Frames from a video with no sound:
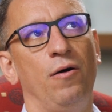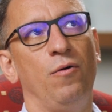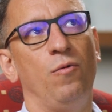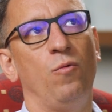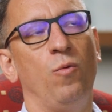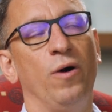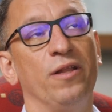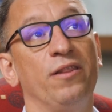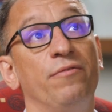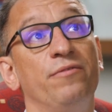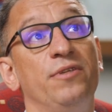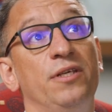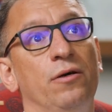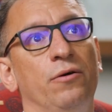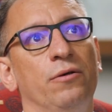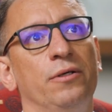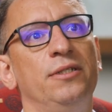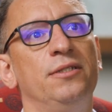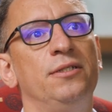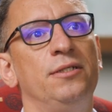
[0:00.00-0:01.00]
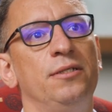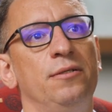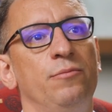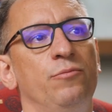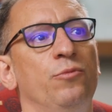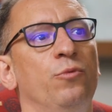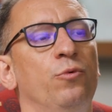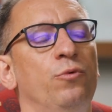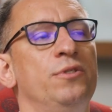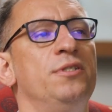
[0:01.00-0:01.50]
one of the only
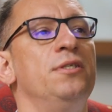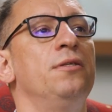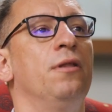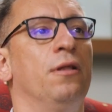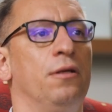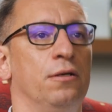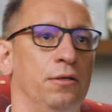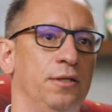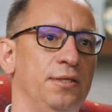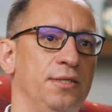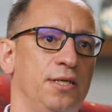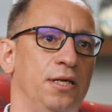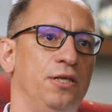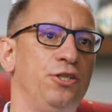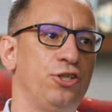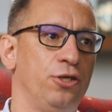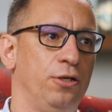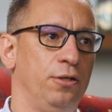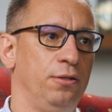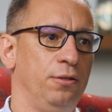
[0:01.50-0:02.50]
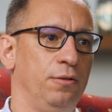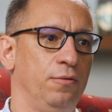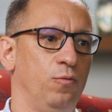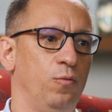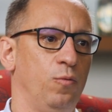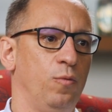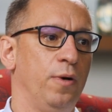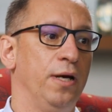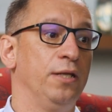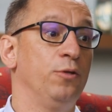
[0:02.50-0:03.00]
team within an organization,
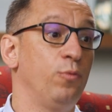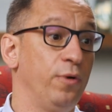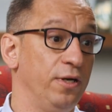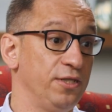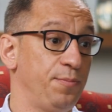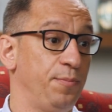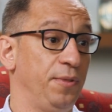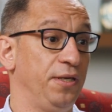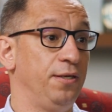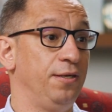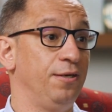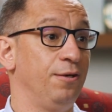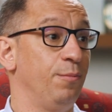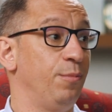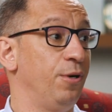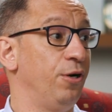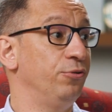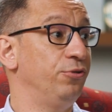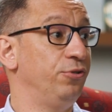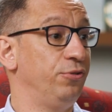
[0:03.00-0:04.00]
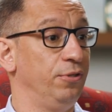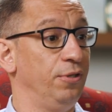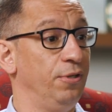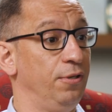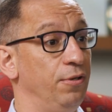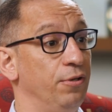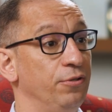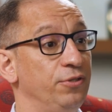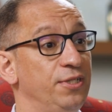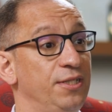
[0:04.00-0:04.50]
when we're speaking about
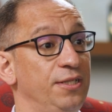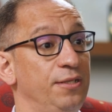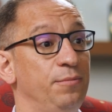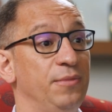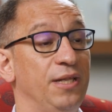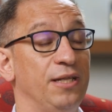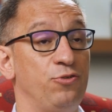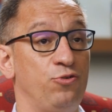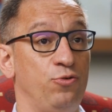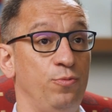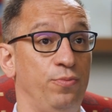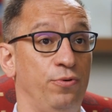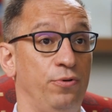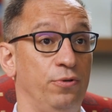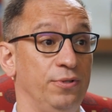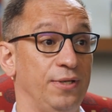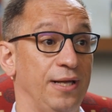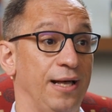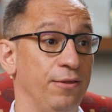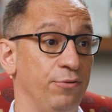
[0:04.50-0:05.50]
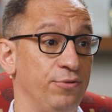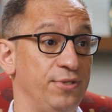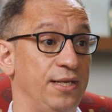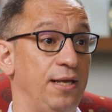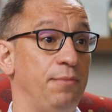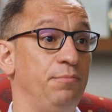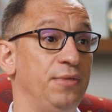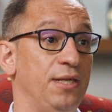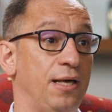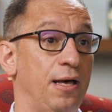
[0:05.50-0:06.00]
a team that support at the
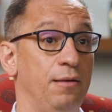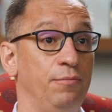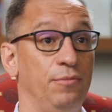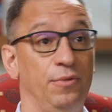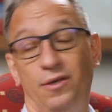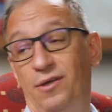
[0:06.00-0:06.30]
same time